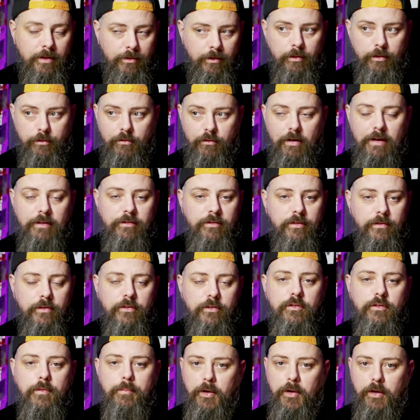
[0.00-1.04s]
that the rest of
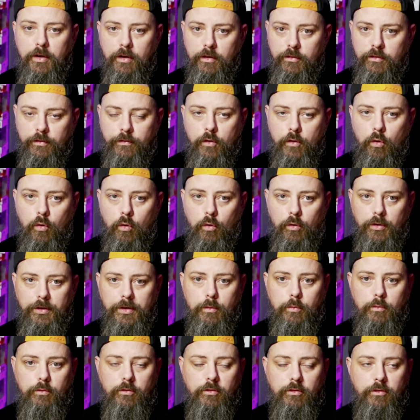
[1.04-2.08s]
us debunkers have called
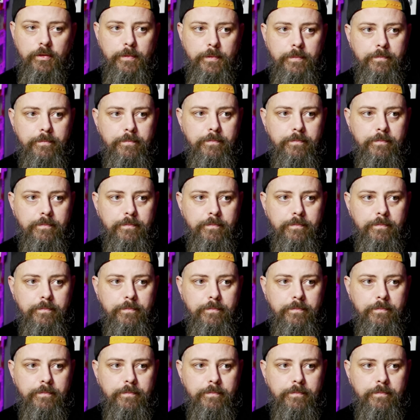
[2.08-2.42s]
out.